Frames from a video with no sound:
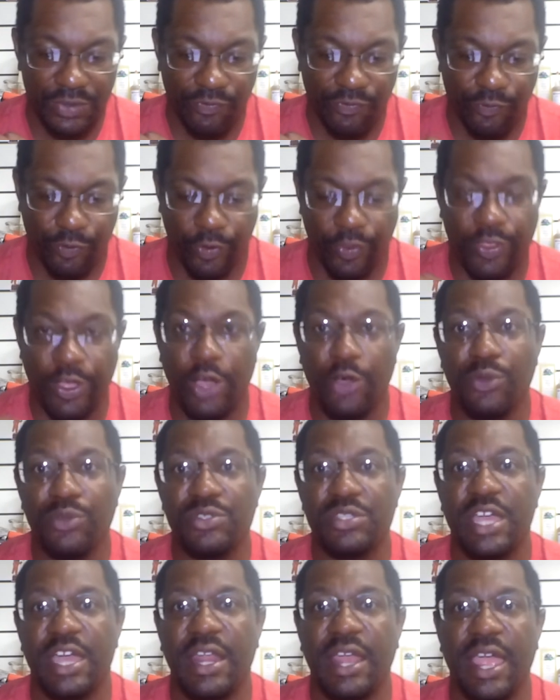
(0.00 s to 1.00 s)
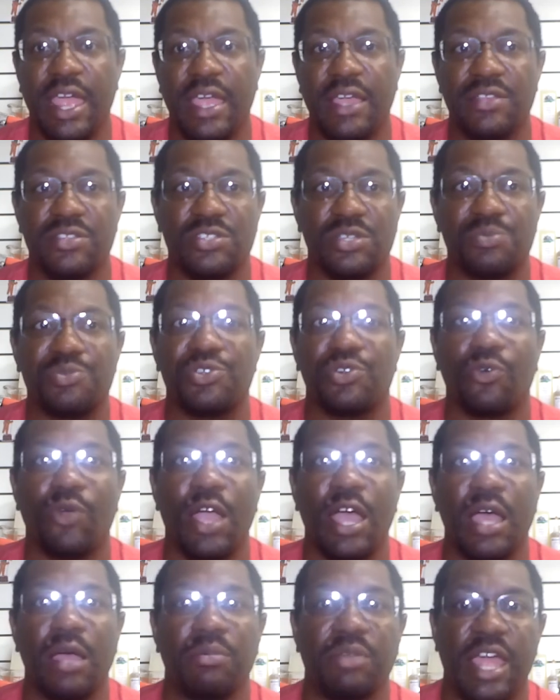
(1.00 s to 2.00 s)
for those that had
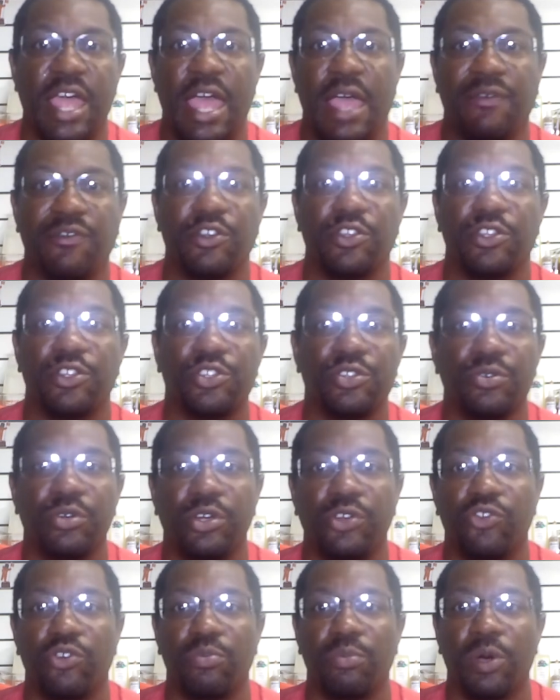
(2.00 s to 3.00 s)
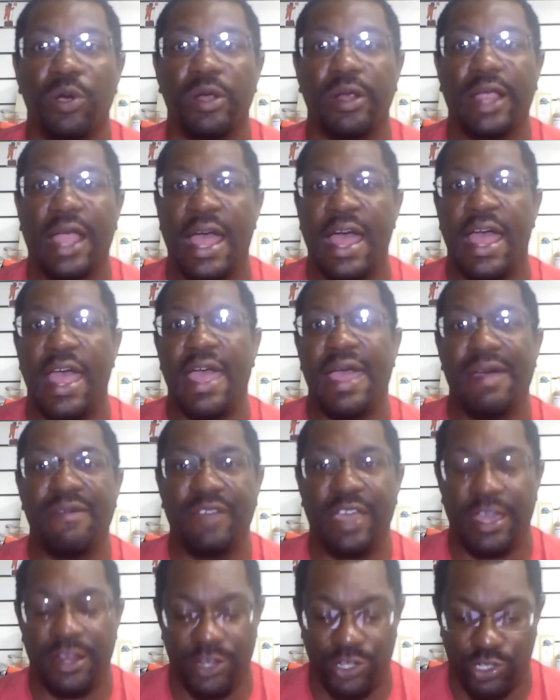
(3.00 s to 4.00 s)
subscribed after the 200 mark, I have
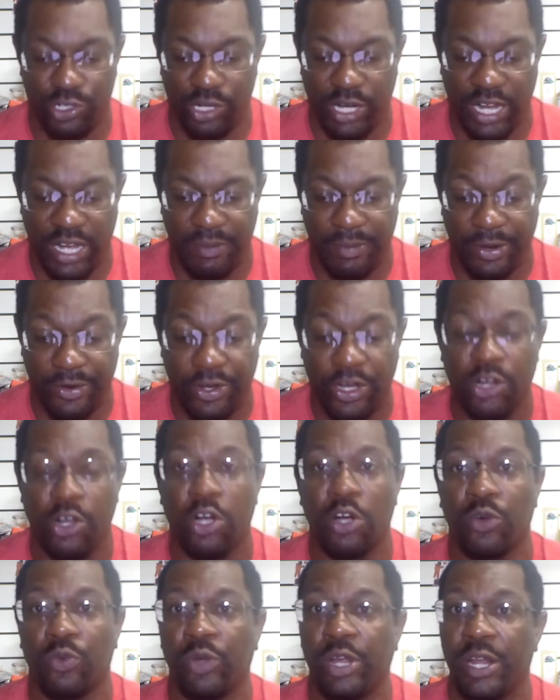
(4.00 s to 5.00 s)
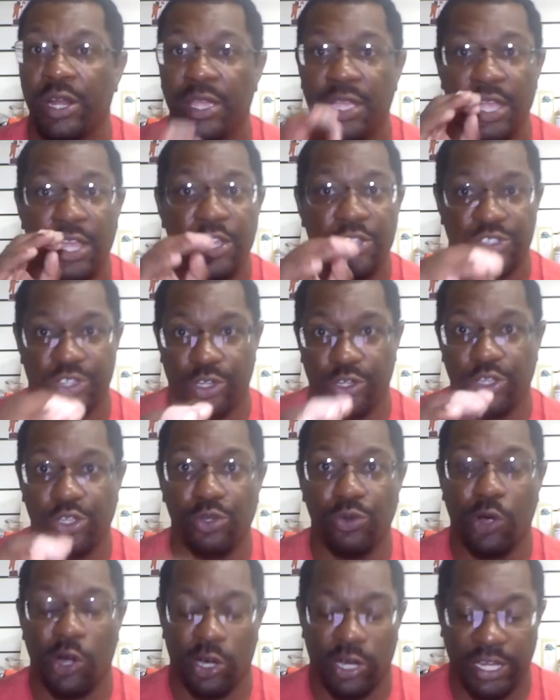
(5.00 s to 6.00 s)
added your name on here already. So
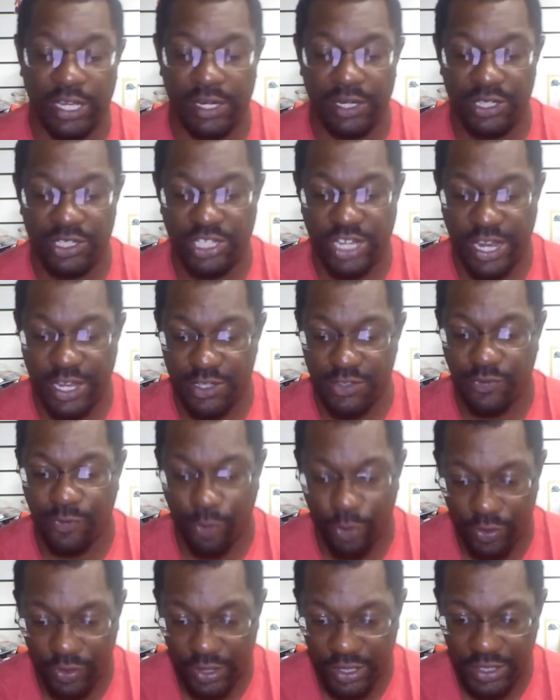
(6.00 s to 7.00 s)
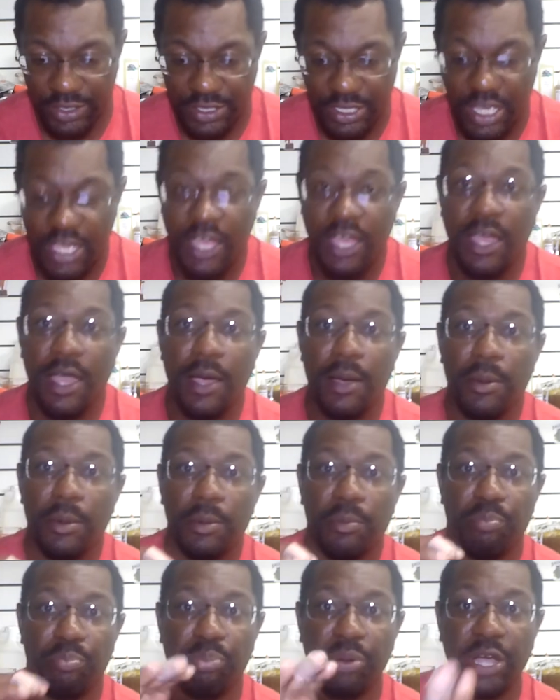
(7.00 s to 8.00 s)
you are getting a chance for this.
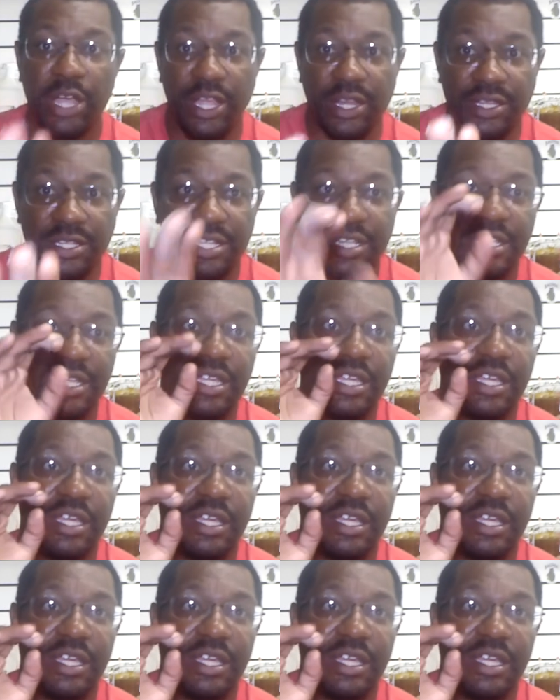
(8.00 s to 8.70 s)
But